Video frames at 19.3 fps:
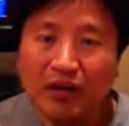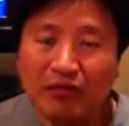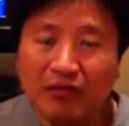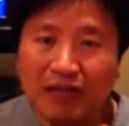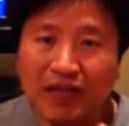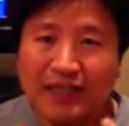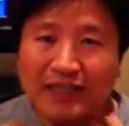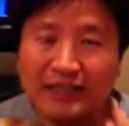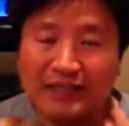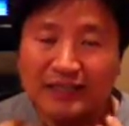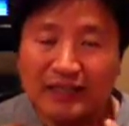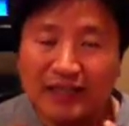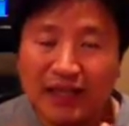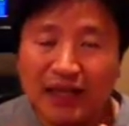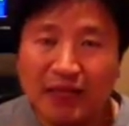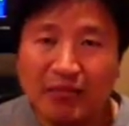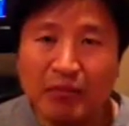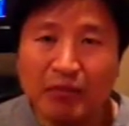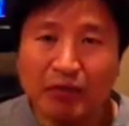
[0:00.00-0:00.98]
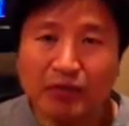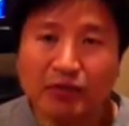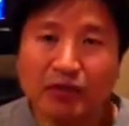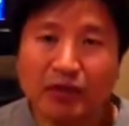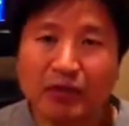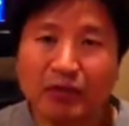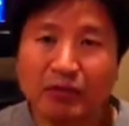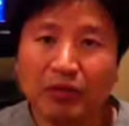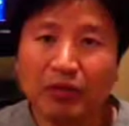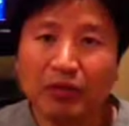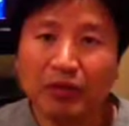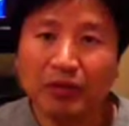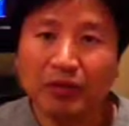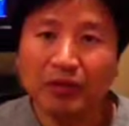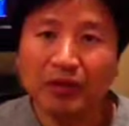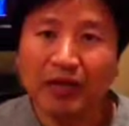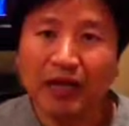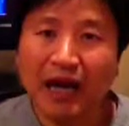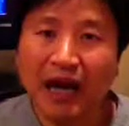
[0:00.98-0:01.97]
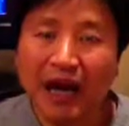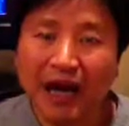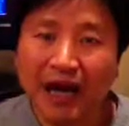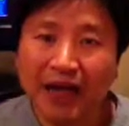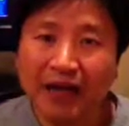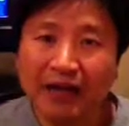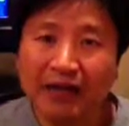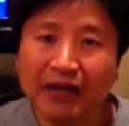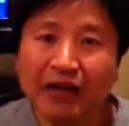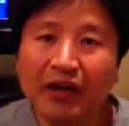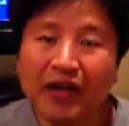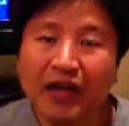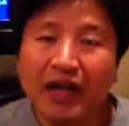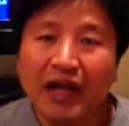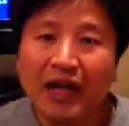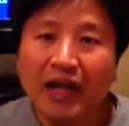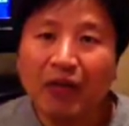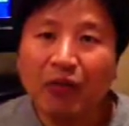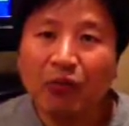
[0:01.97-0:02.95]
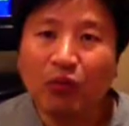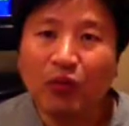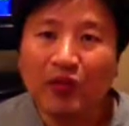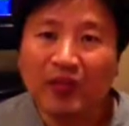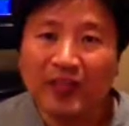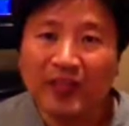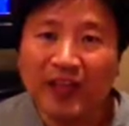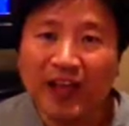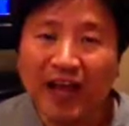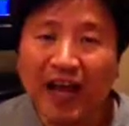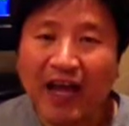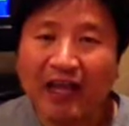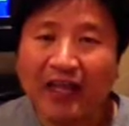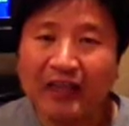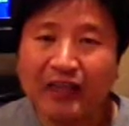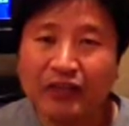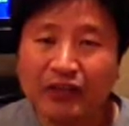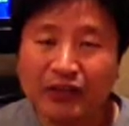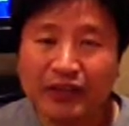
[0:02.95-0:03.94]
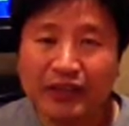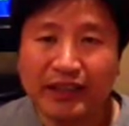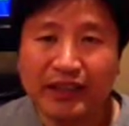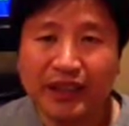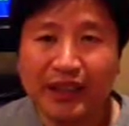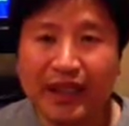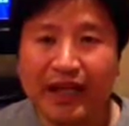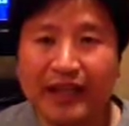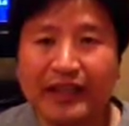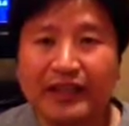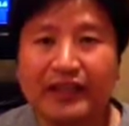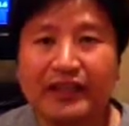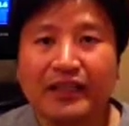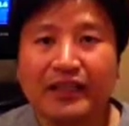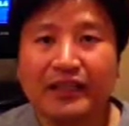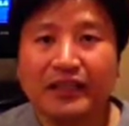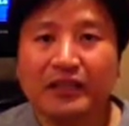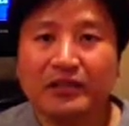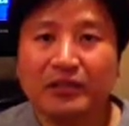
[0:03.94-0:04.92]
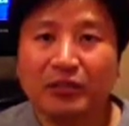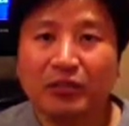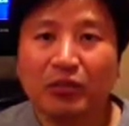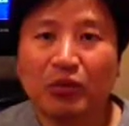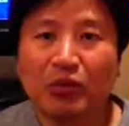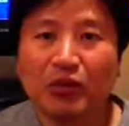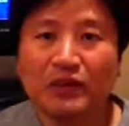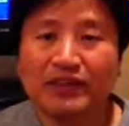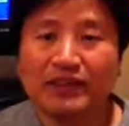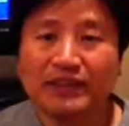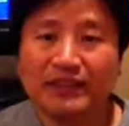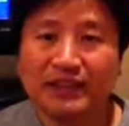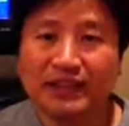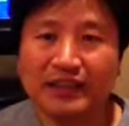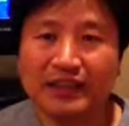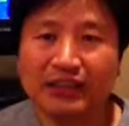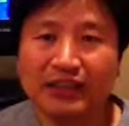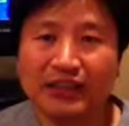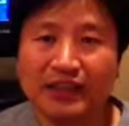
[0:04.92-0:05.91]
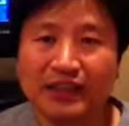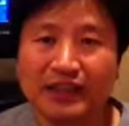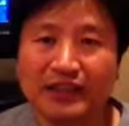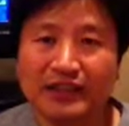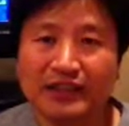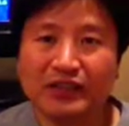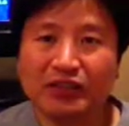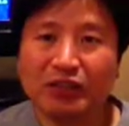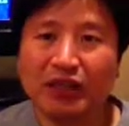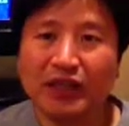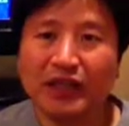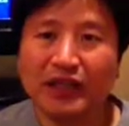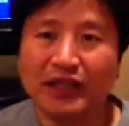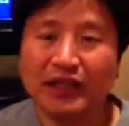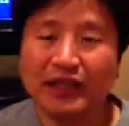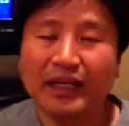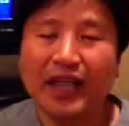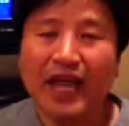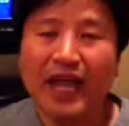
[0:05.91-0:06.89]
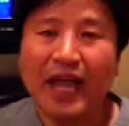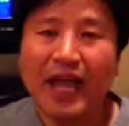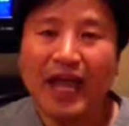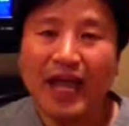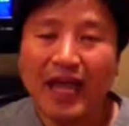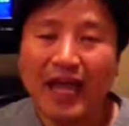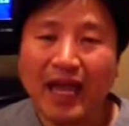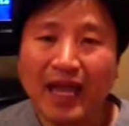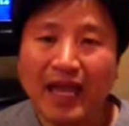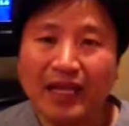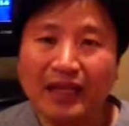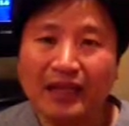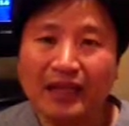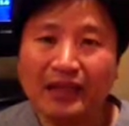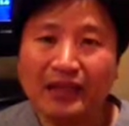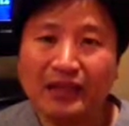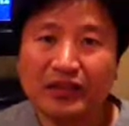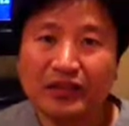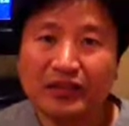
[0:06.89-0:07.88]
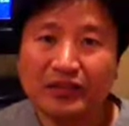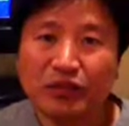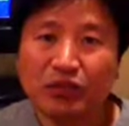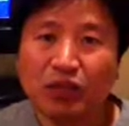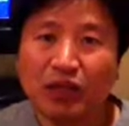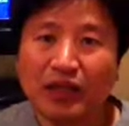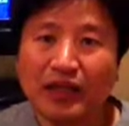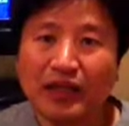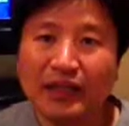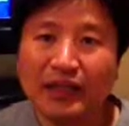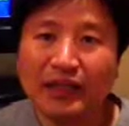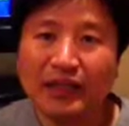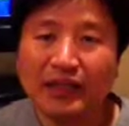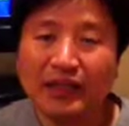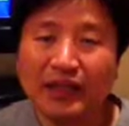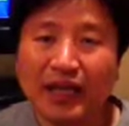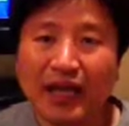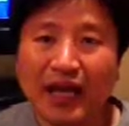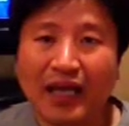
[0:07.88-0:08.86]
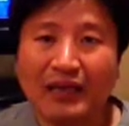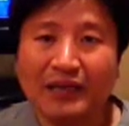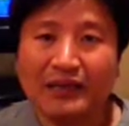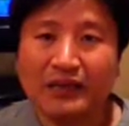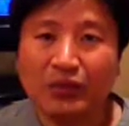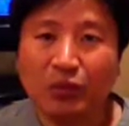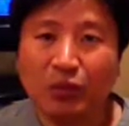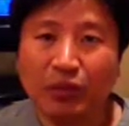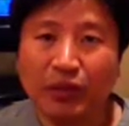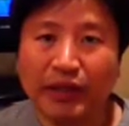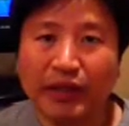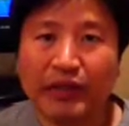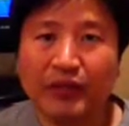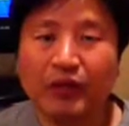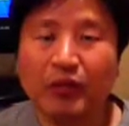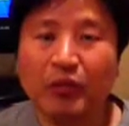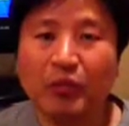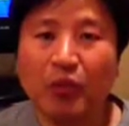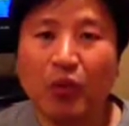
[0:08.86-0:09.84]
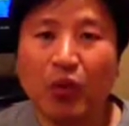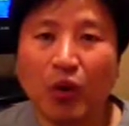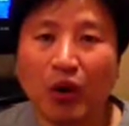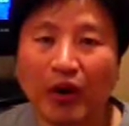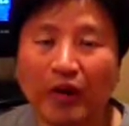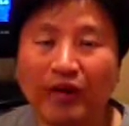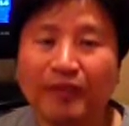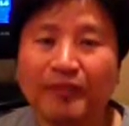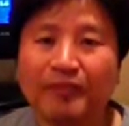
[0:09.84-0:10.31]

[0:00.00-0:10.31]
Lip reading: raise the temperature up a little bit higher, and with that you can get some more significant swelling, and the swelling can last a week or more.